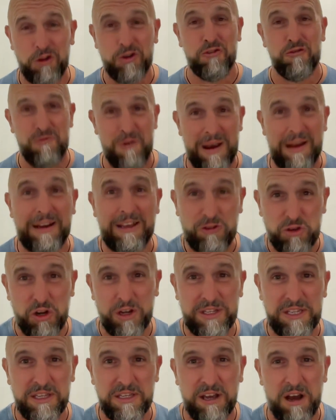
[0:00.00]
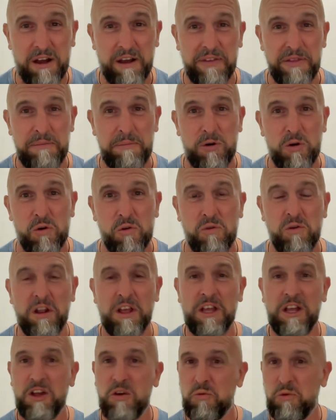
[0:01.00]
who correctly tried to target the ball,
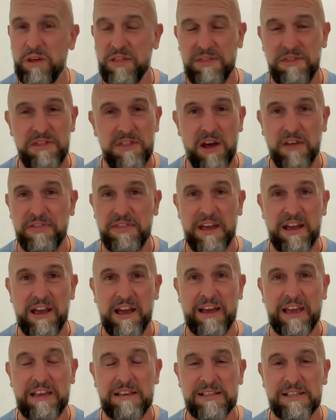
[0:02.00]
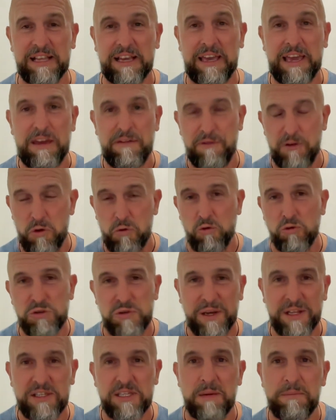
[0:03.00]
with nothing against Lahif, who
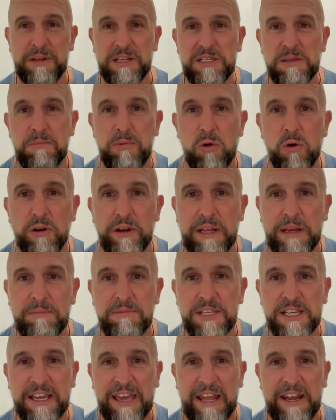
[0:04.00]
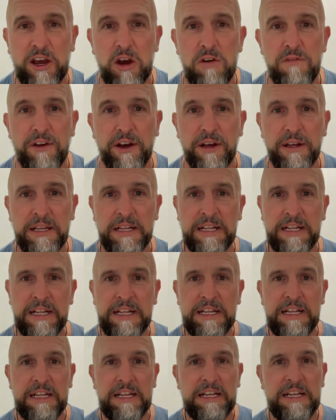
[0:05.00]
also had somebody supporting him to get over.
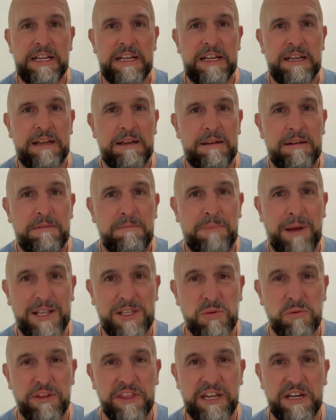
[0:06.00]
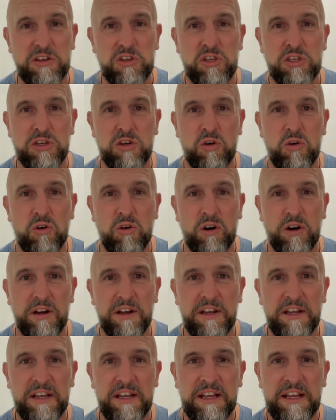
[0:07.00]
Back to within a score,
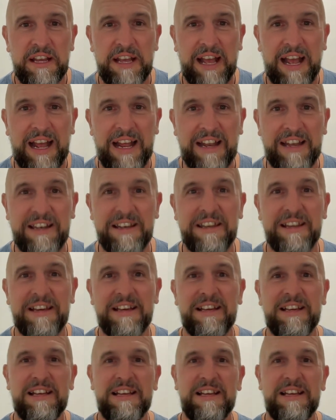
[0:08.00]
and